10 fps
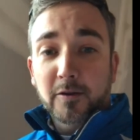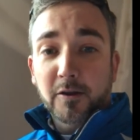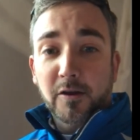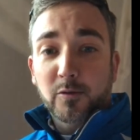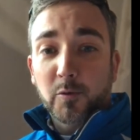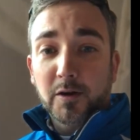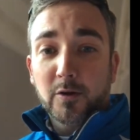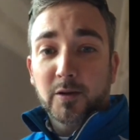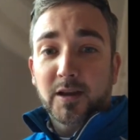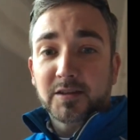underneath the
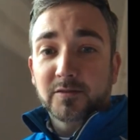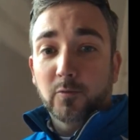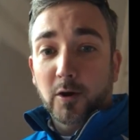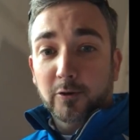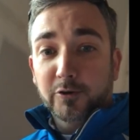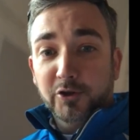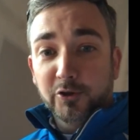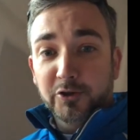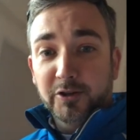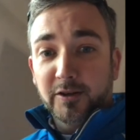window in case of water
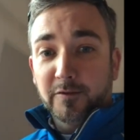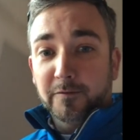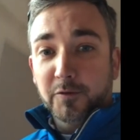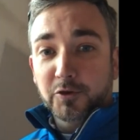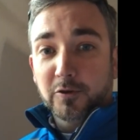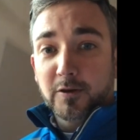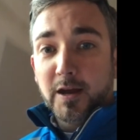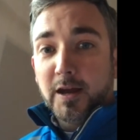intrusion in the future.